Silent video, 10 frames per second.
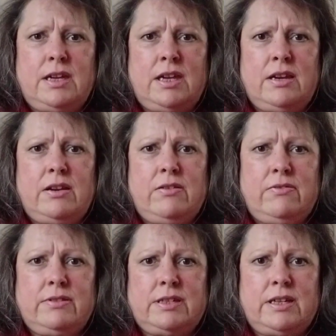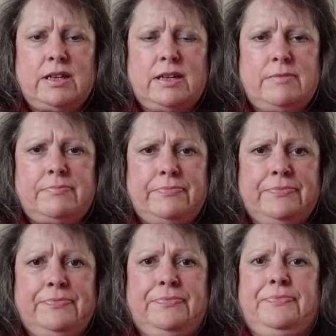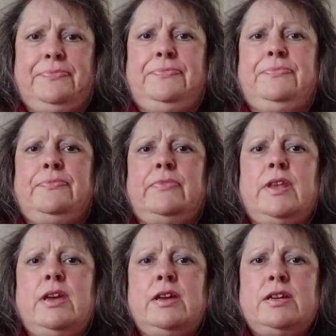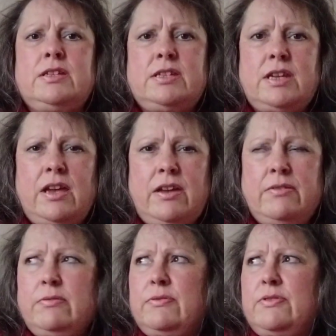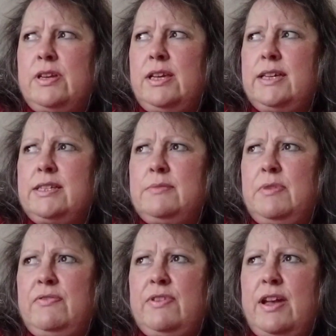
in a long time. So the light's a bit